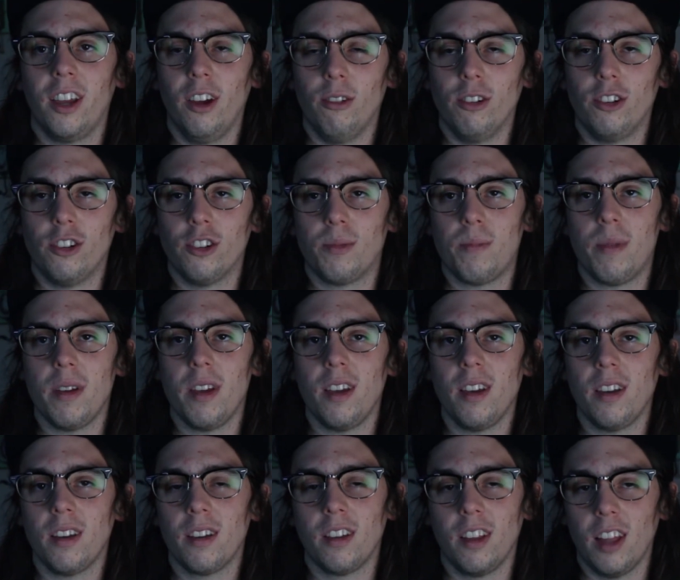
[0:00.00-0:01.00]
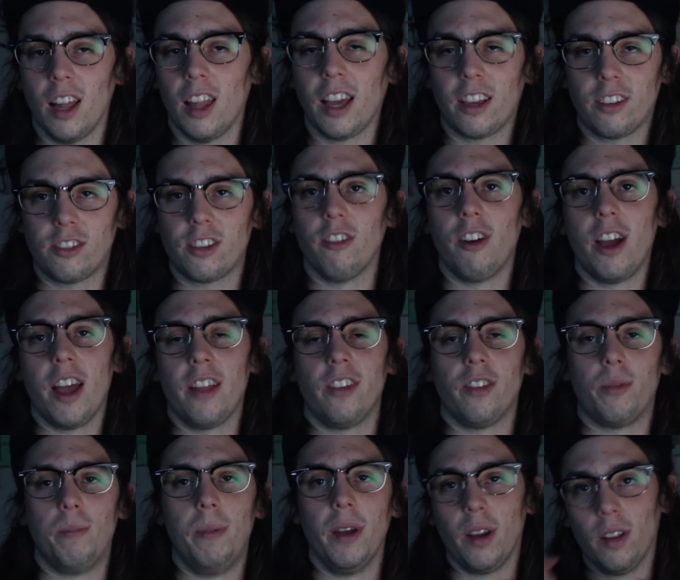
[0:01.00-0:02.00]
It would just be, yeah, like I said, we had
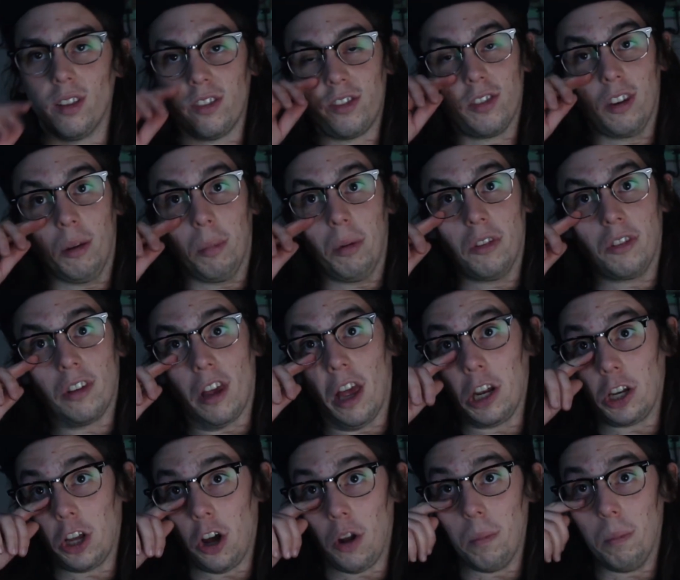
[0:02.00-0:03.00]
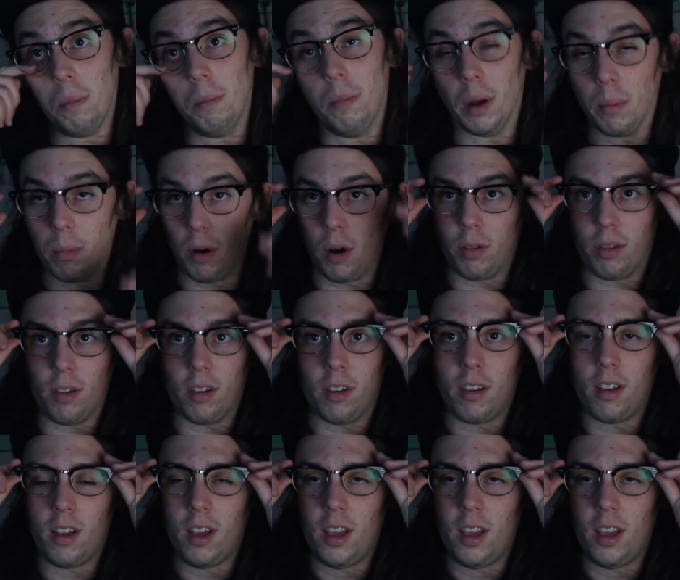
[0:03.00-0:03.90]
this big slip inside called Big Bertha.